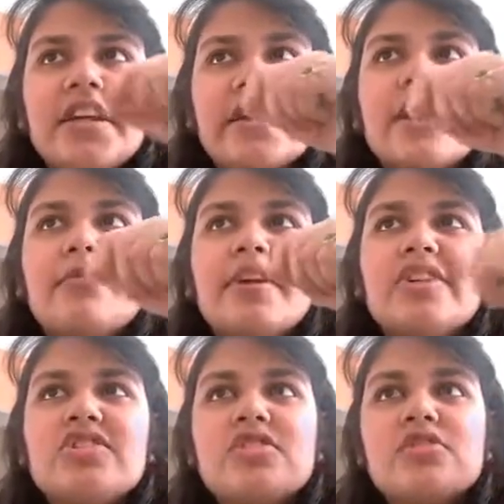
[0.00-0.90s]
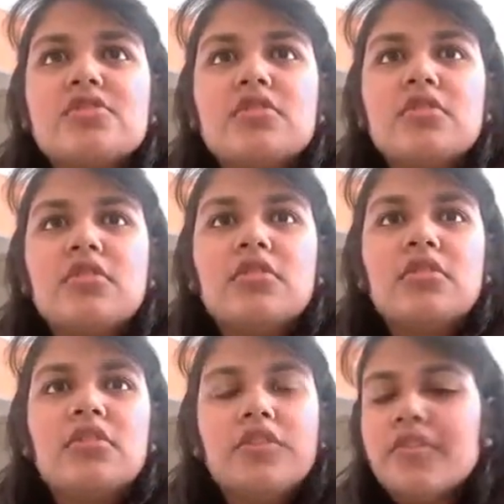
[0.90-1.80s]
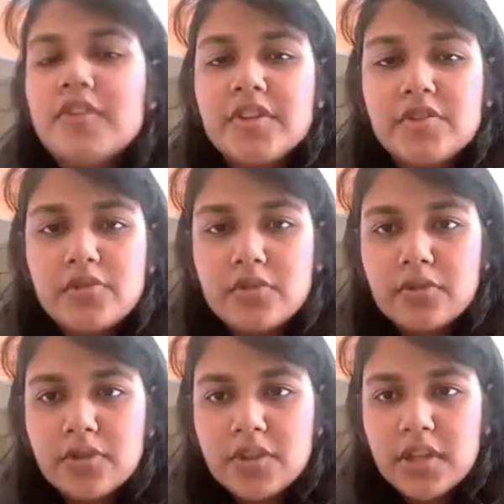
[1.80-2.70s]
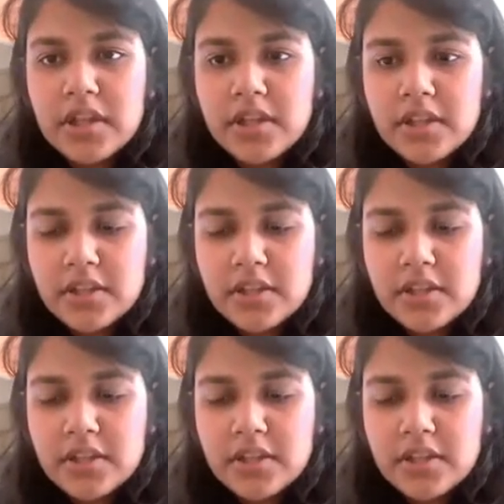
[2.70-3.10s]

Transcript: data might just overfit, so like